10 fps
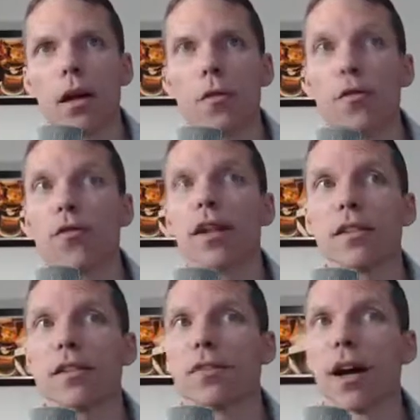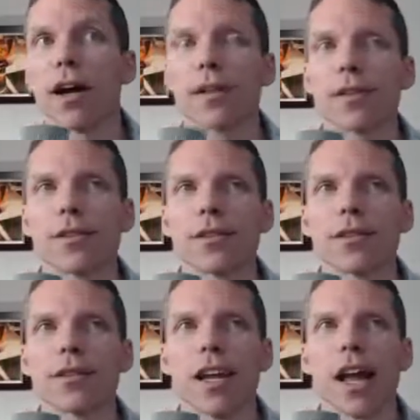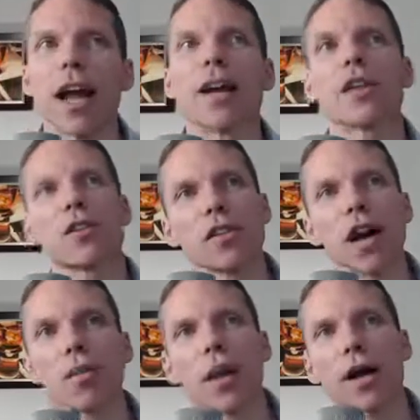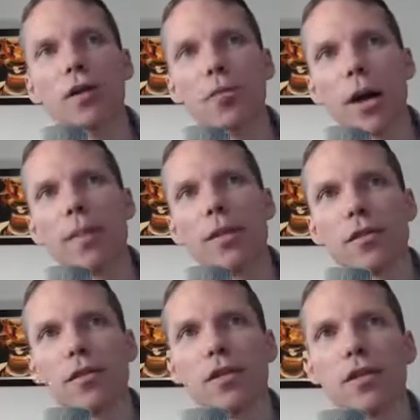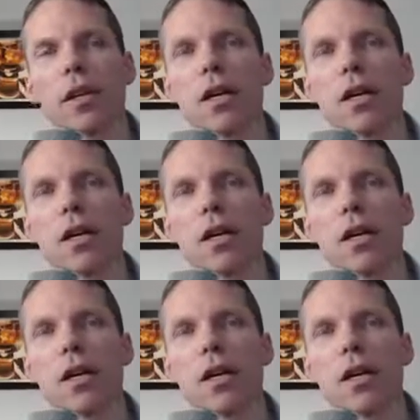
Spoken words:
threats of violence, and they stockpiled weapons,